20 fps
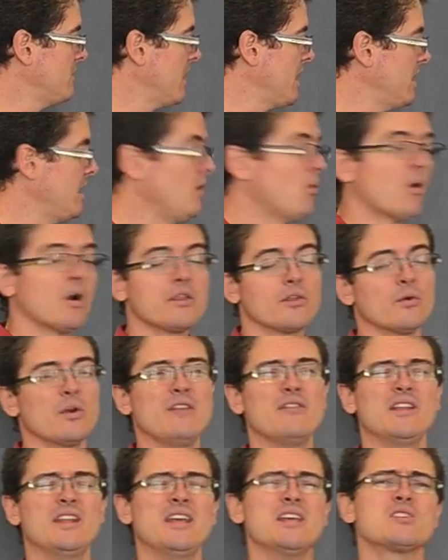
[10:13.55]
anywhere there
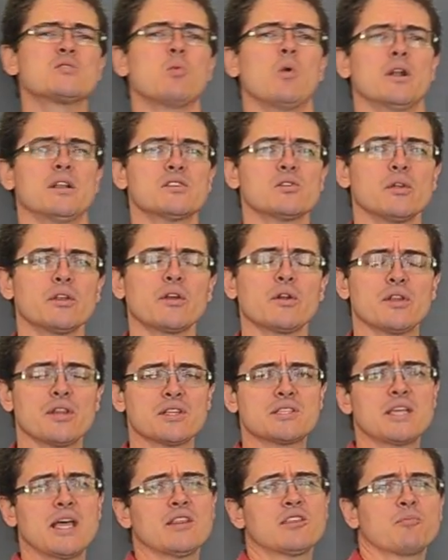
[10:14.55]
even is one. It's only going
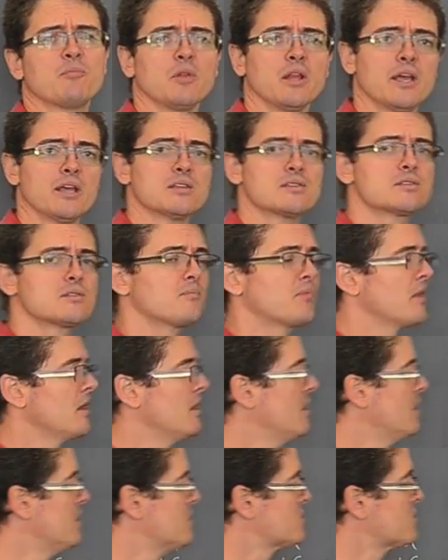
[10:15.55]
to the 10th place.
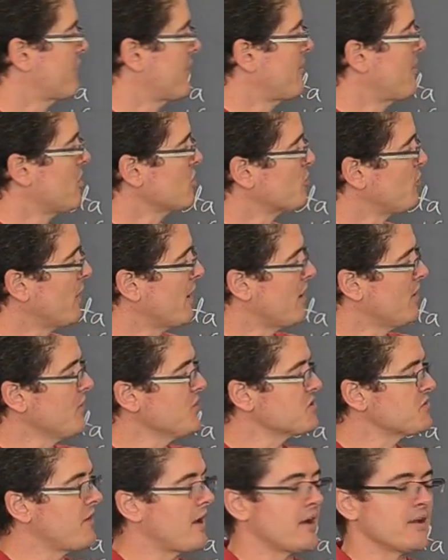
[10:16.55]
So if I multiply all
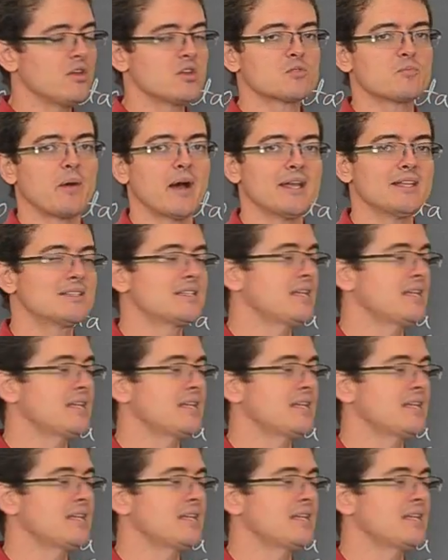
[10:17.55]
those values by